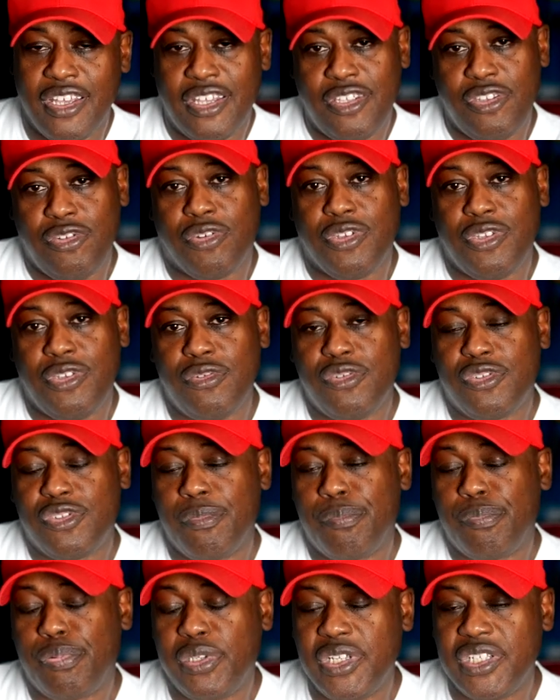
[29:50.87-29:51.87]
and you can use
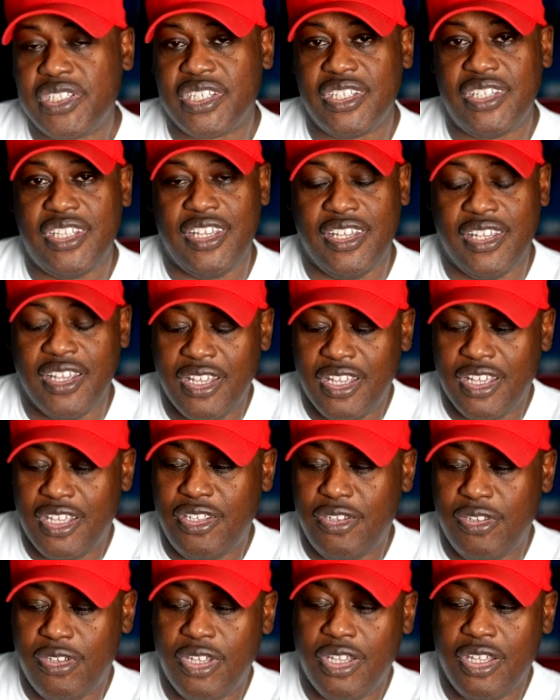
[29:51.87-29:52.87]
duplicity,
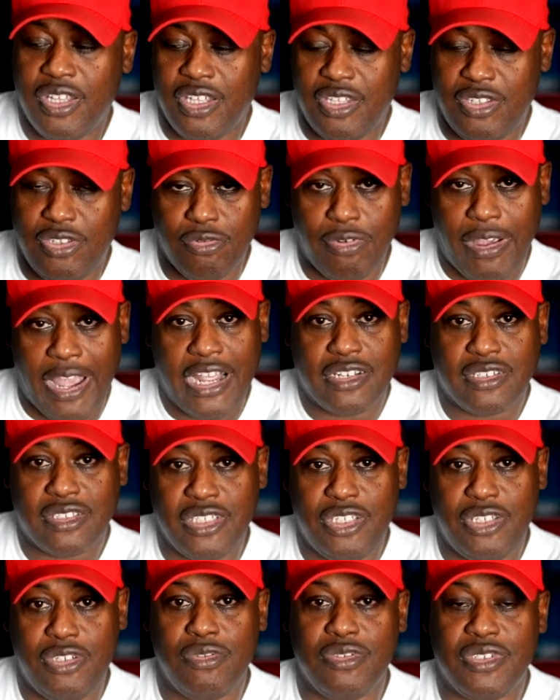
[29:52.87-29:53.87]
and, and you
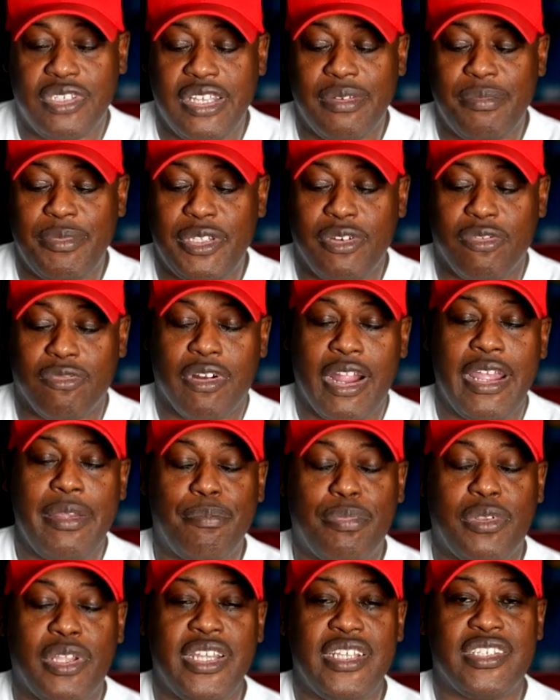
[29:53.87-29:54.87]
actually use them in the right
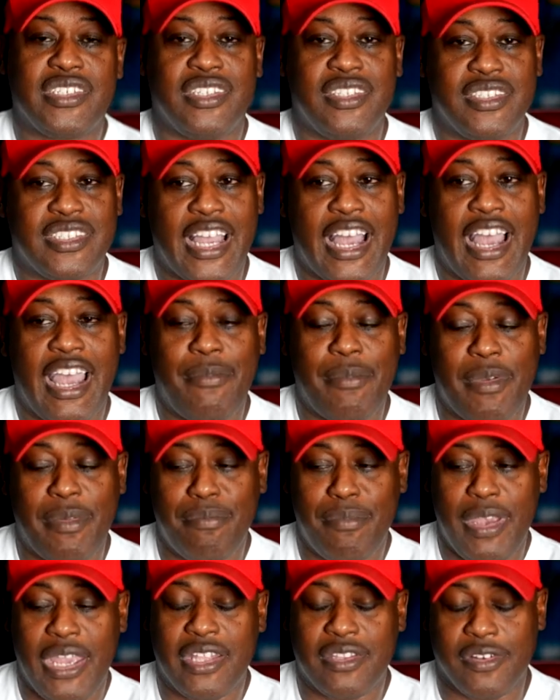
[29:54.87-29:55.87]
place and time
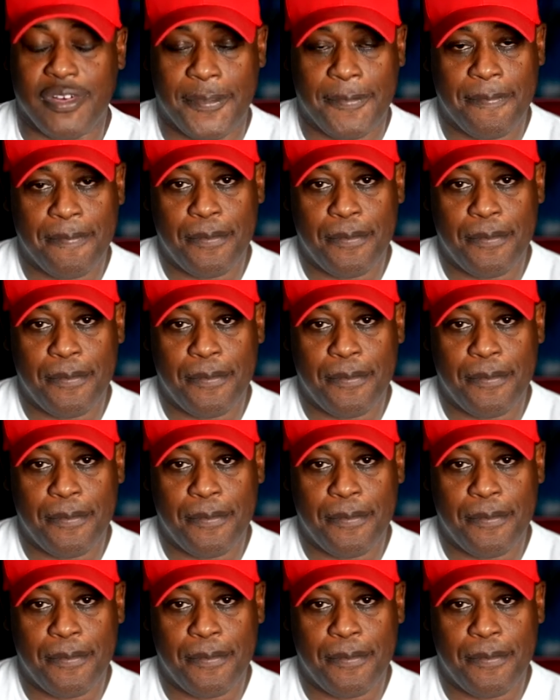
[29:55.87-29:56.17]
and manner,